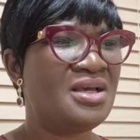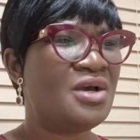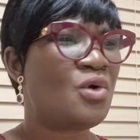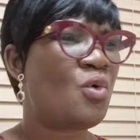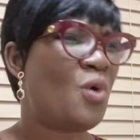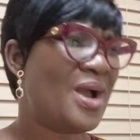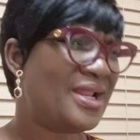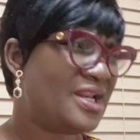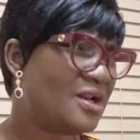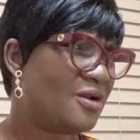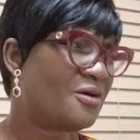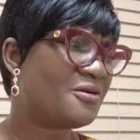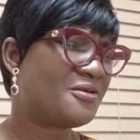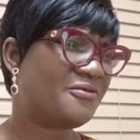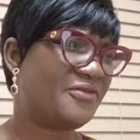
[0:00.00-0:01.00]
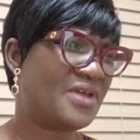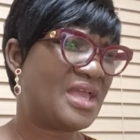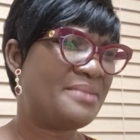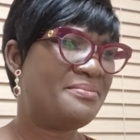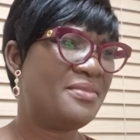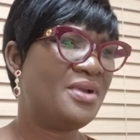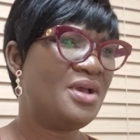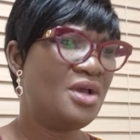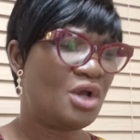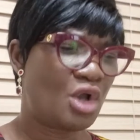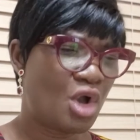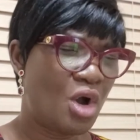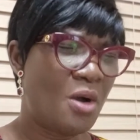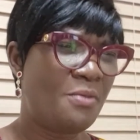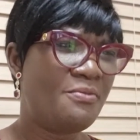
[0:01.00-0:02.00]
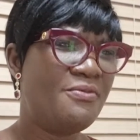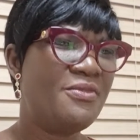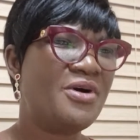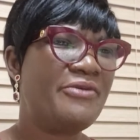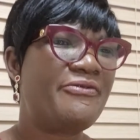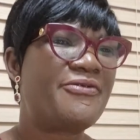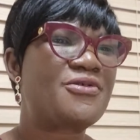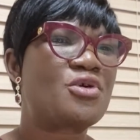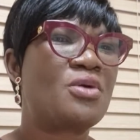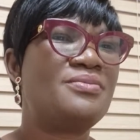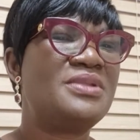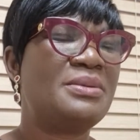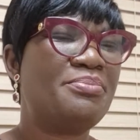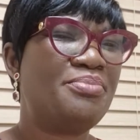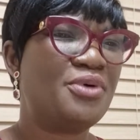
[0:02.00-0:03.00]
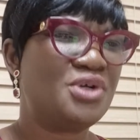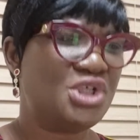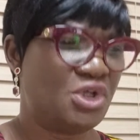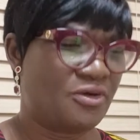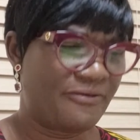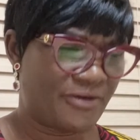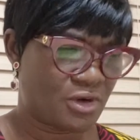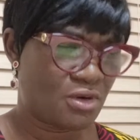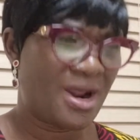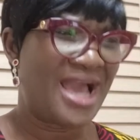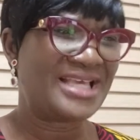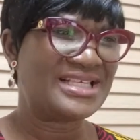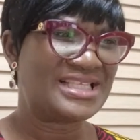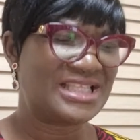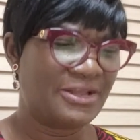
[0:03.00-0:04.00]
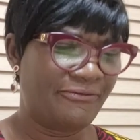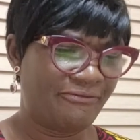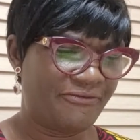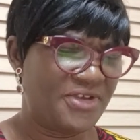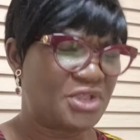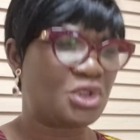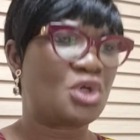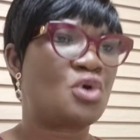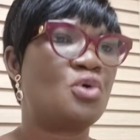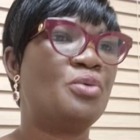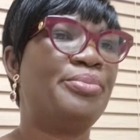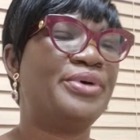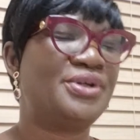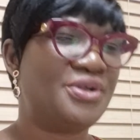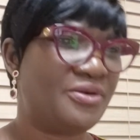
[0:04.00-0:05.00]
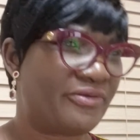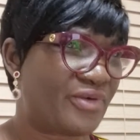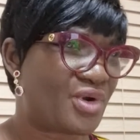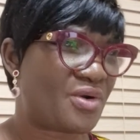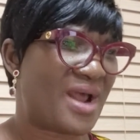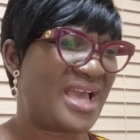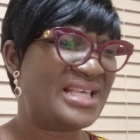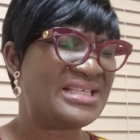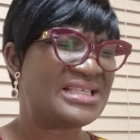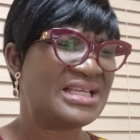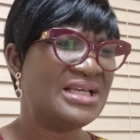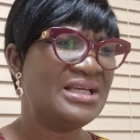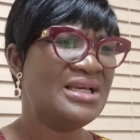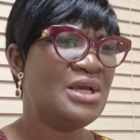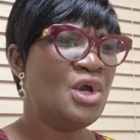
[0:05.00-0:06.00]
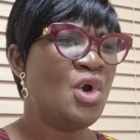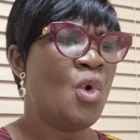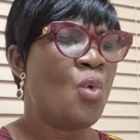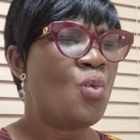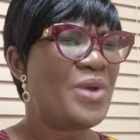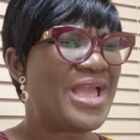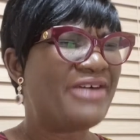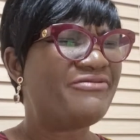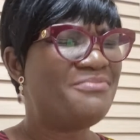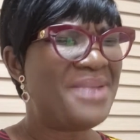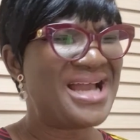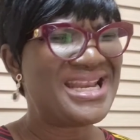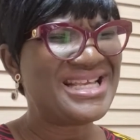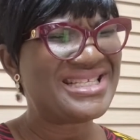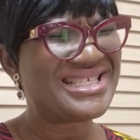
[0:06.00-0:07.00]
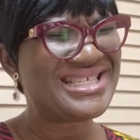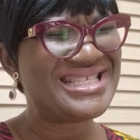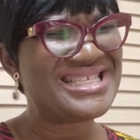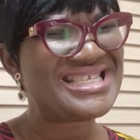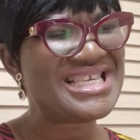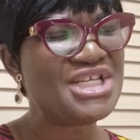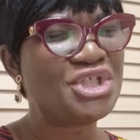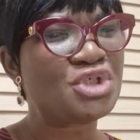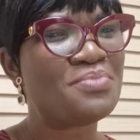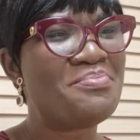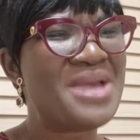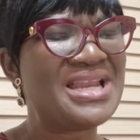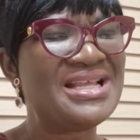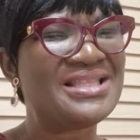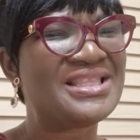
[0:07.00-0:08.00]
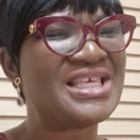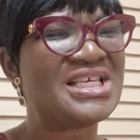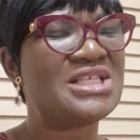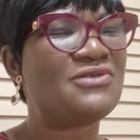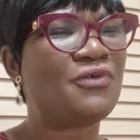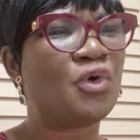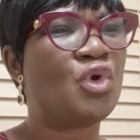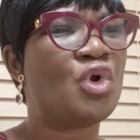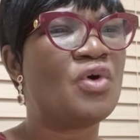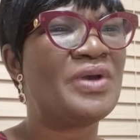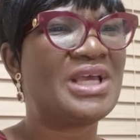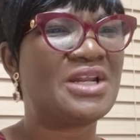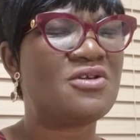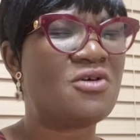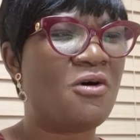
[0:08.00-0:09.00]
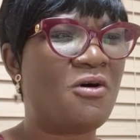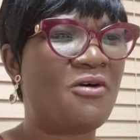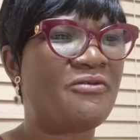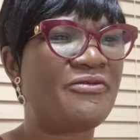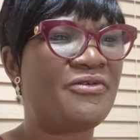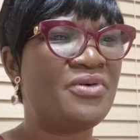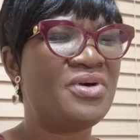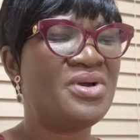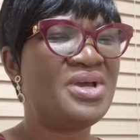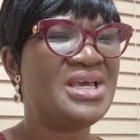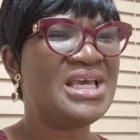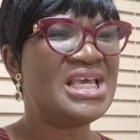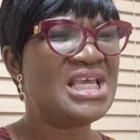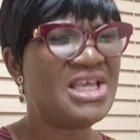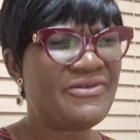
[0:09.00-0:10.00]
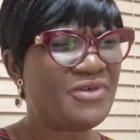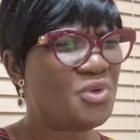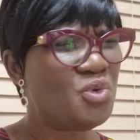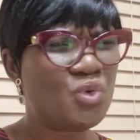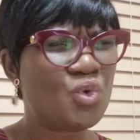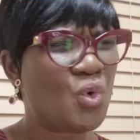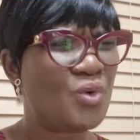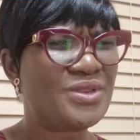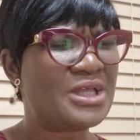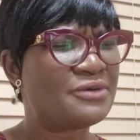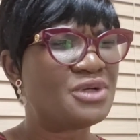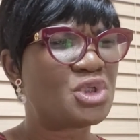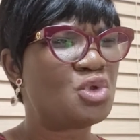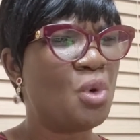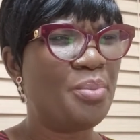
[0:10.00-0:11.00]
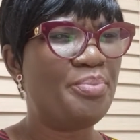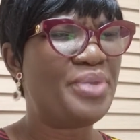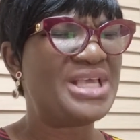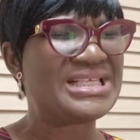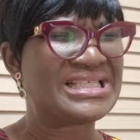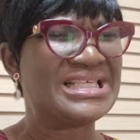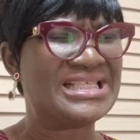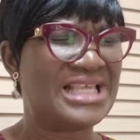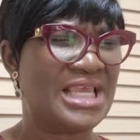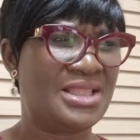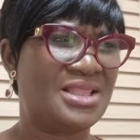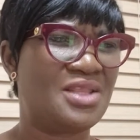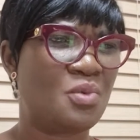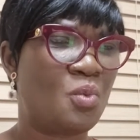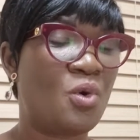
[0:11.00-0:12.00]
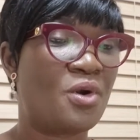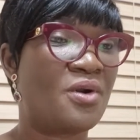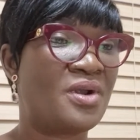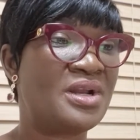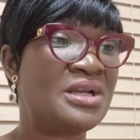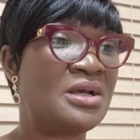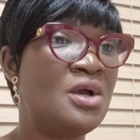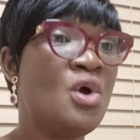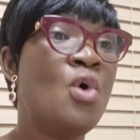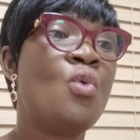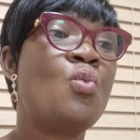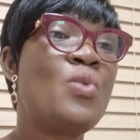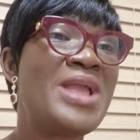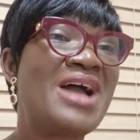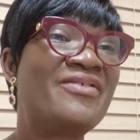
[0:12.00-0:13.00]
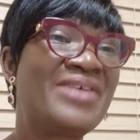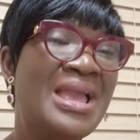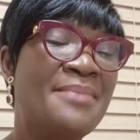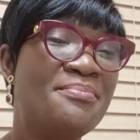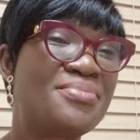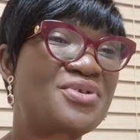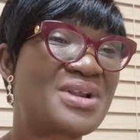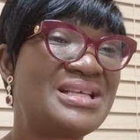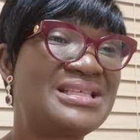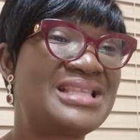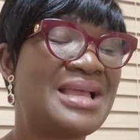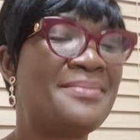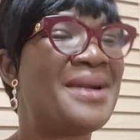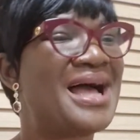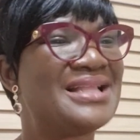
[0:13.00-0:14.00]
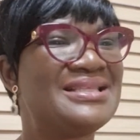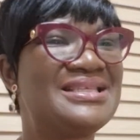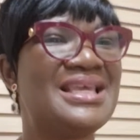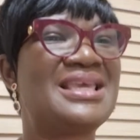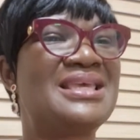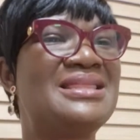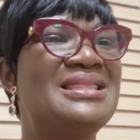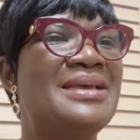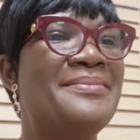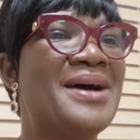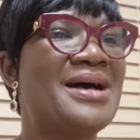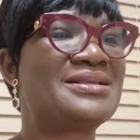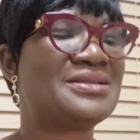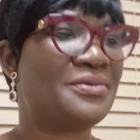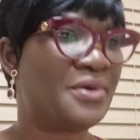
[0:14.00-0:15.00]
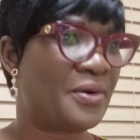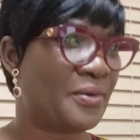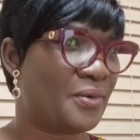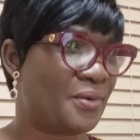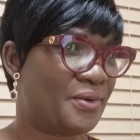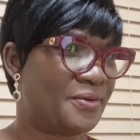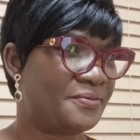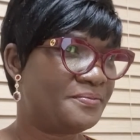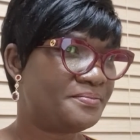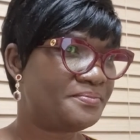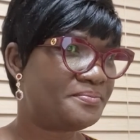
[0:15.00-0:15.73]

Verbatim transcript: Quite a lot of them come from the body of Christ, the physical body of Christ. We have managed to teach many things for long enough, even though there is no basis in the word. We have embraced them and taken them as our own.